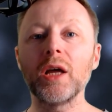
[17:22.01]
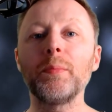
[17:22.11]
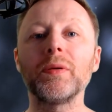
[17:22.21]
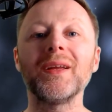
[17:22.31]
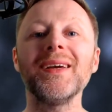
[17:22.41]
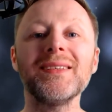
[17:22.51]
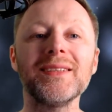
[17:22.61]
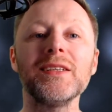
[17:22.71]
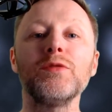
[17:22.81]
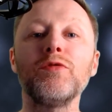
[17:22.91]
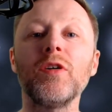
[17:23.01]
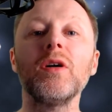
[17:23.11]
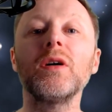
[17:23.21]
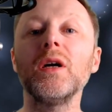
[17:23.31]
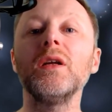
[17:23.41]
The place is
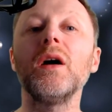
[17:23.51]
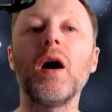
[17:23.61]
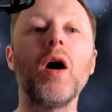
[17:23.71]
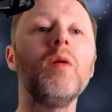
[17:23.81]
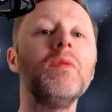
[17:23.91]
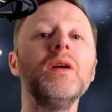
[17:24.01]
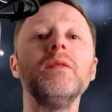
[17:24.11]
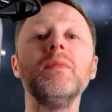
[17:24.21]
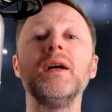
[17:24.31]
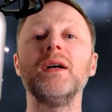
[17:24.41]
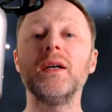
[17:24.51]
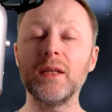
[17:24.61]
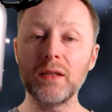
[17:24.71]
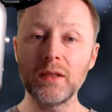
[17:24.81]
fucking humming, man.